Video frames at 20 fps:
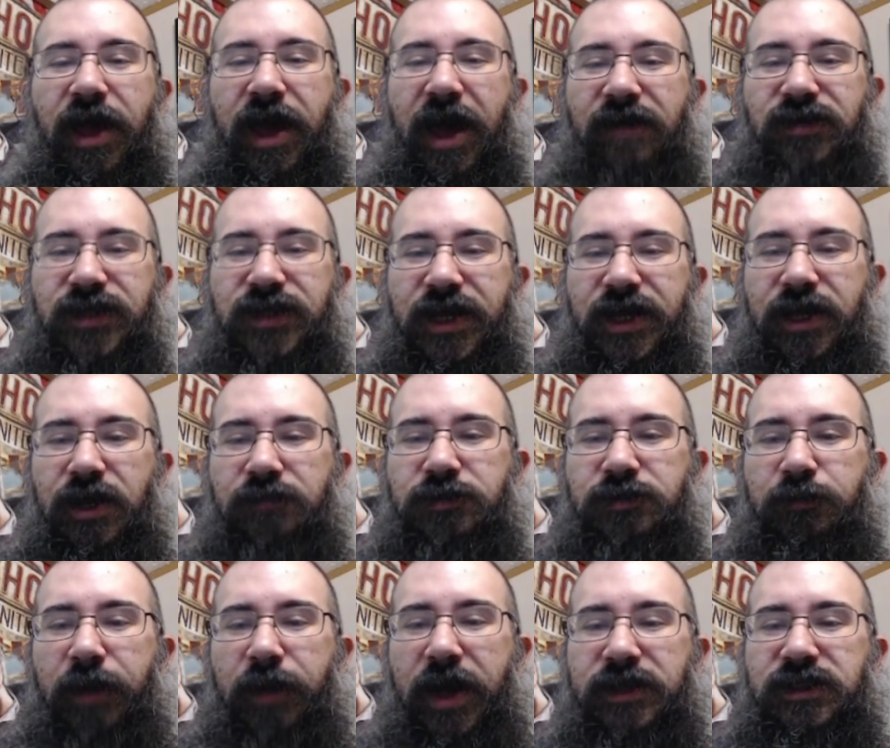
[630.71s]
Everything
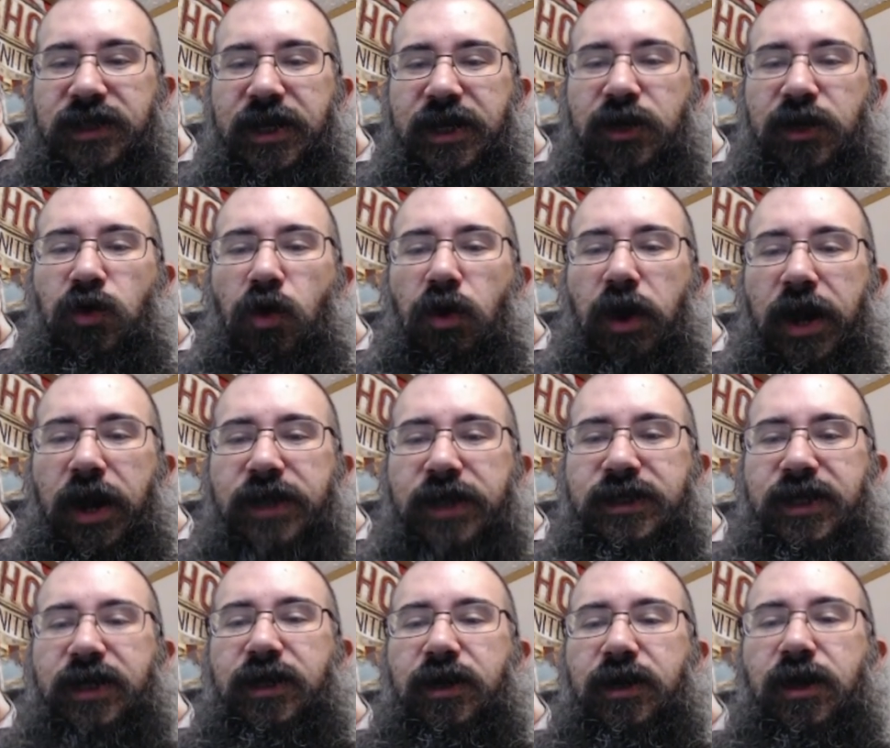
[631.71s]
comes back to that core
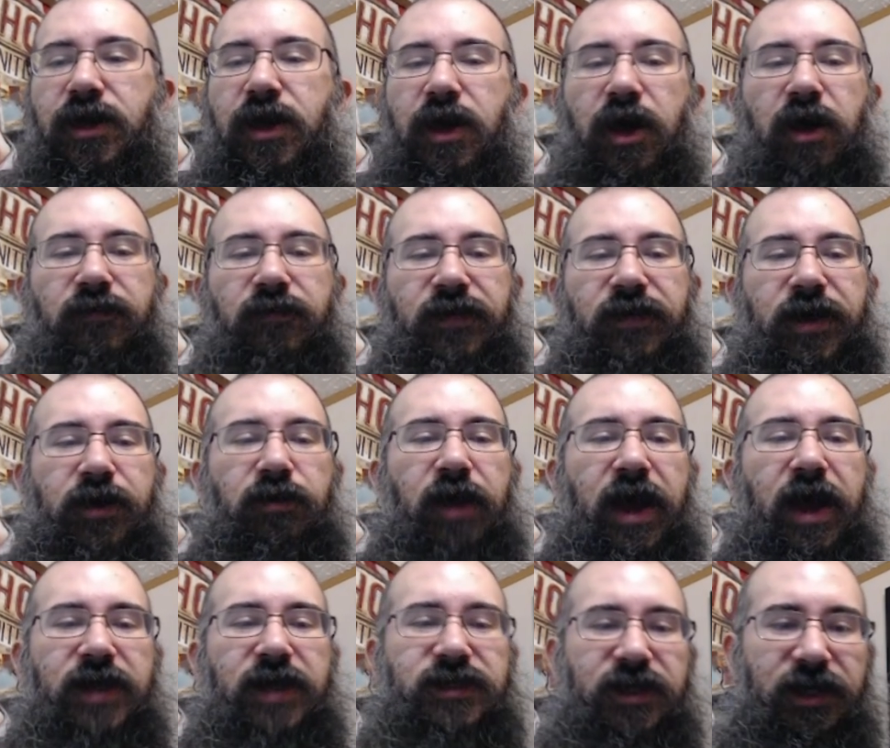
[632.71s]
idea of
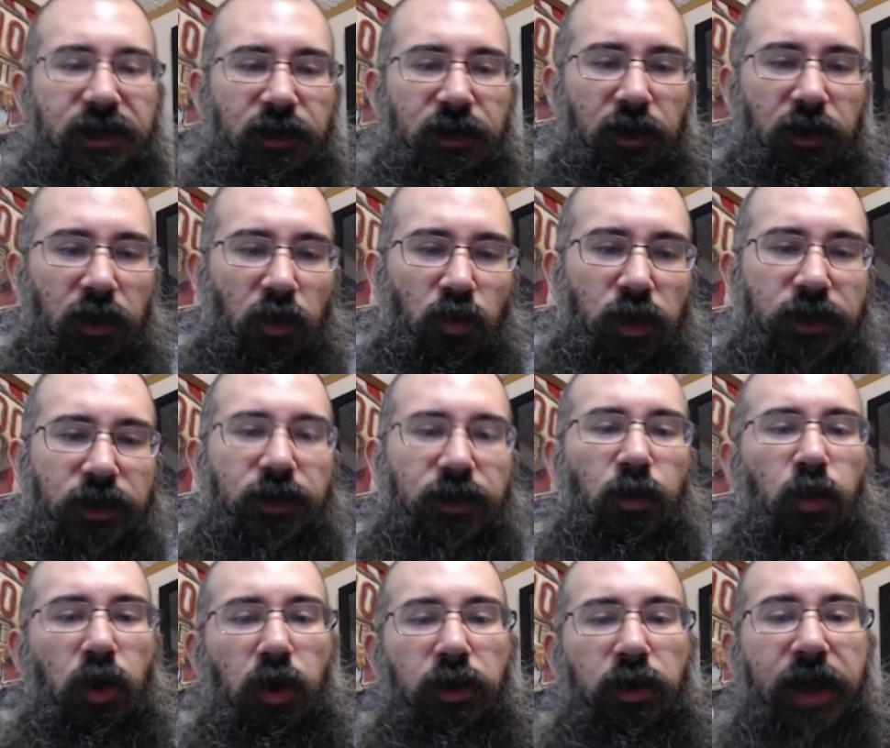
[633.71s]
interacting with the
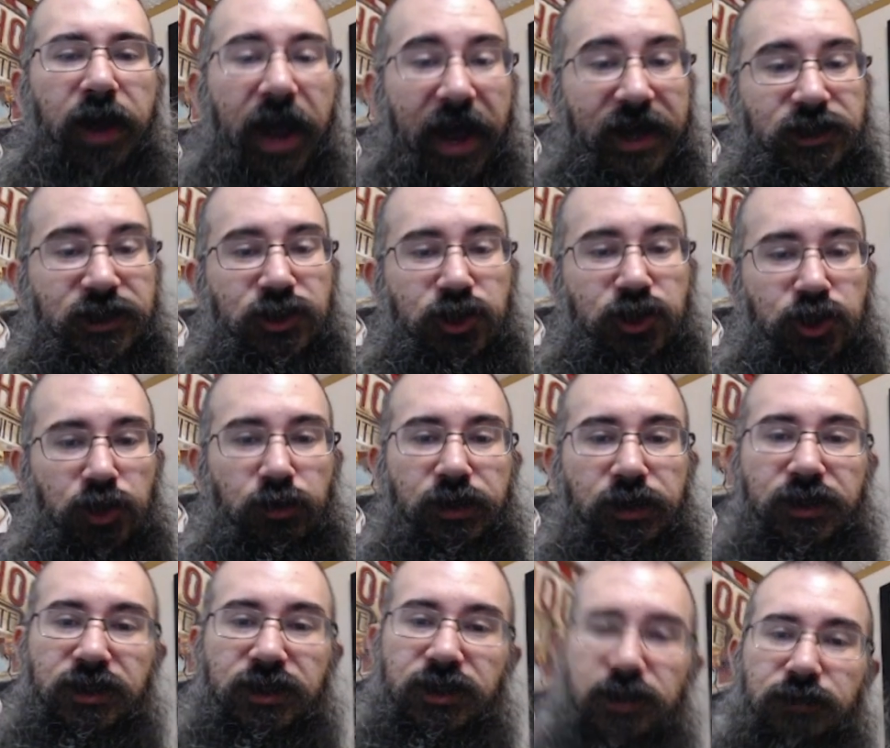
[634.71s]
world as
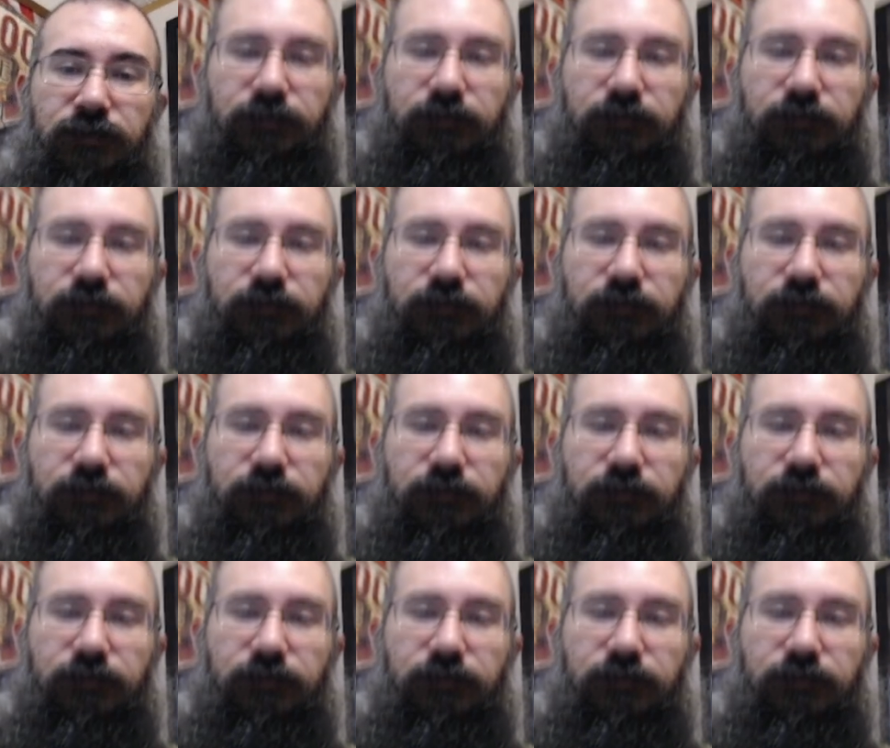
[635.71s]
Judas.